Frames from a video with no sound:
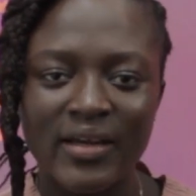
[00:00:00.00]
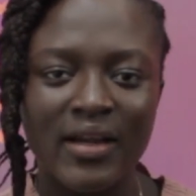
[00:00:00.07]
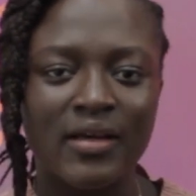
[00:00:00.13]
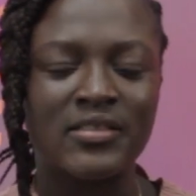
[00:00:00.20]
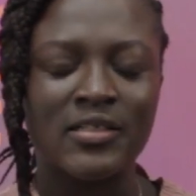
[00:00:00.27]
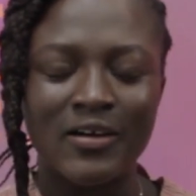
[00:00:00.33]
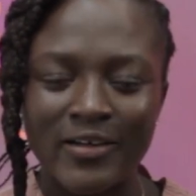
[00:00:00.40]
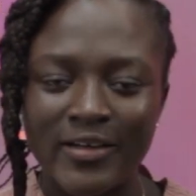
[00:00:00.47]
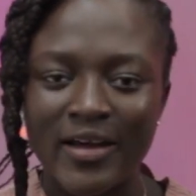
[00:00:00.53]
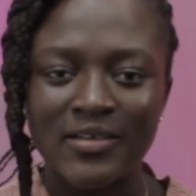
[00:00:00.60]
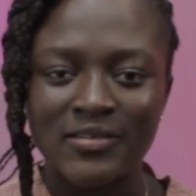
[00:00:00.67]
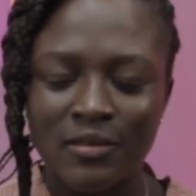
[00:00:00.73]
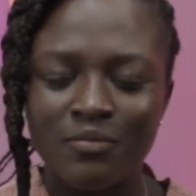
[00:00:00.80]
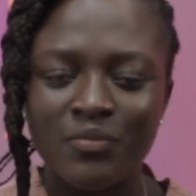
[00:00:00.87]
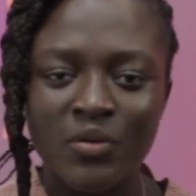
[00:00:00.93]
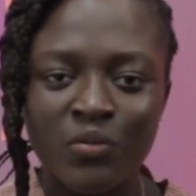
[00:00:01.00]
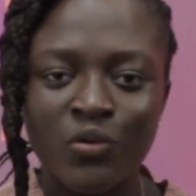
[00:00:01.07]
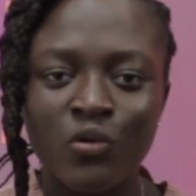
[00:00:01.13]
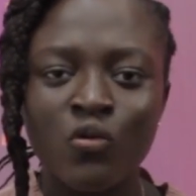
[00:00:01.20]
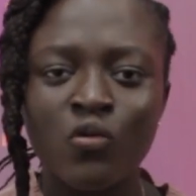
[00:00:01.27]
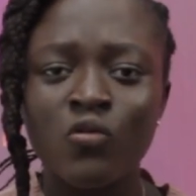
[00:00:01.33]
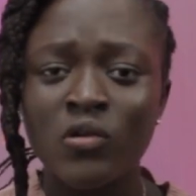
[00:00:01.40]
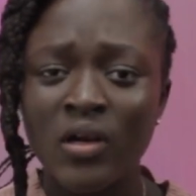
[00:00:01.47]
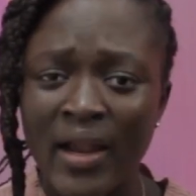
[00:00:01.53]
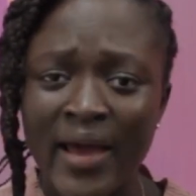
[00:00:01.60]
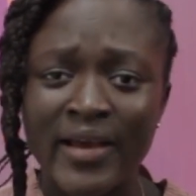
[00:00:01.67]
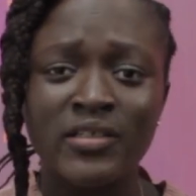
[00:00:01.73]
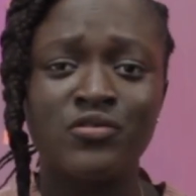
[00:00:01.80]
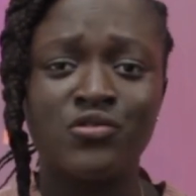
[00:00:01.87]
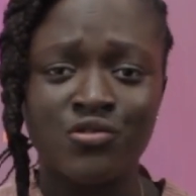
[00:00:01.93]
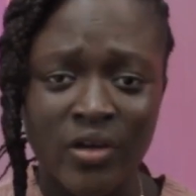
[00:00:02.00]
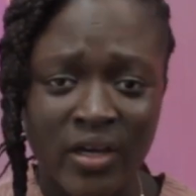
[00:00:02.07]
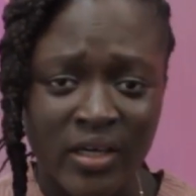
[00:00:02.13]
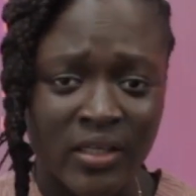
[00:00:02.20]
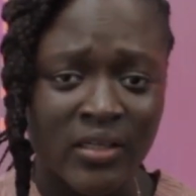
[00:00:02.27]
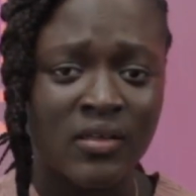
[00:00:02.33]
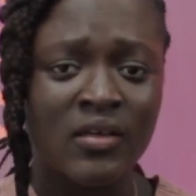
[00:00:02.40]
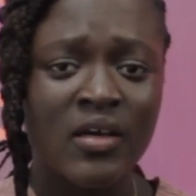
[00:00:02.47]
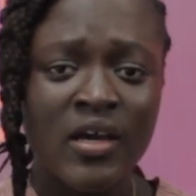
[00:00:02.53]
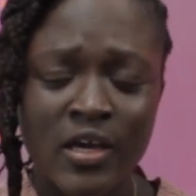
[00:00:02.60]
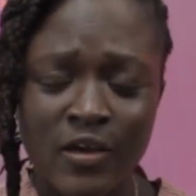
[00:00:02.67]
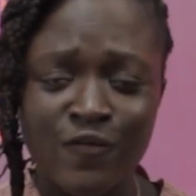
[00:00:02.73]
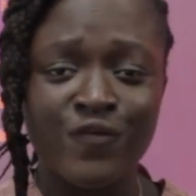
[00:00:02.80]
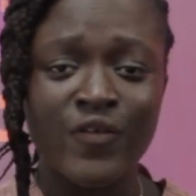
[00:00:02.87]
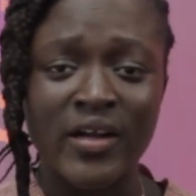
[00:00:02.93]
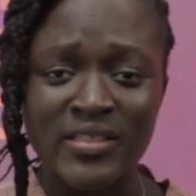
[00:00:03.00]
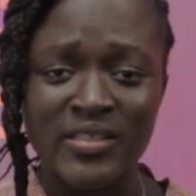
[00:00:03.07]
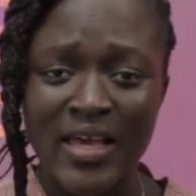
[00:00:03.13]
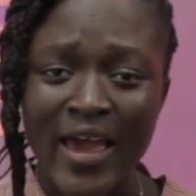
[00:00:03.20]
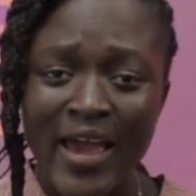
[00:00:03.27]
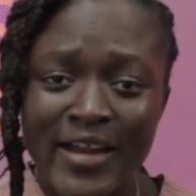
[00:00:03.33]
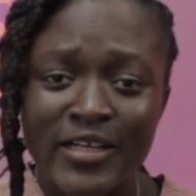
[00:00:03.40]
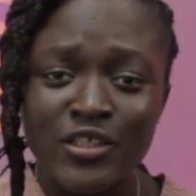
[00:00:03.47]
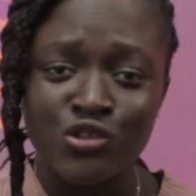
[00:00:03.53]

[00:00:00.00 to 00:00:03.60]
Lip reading: There are some people who like Drake. In fact, any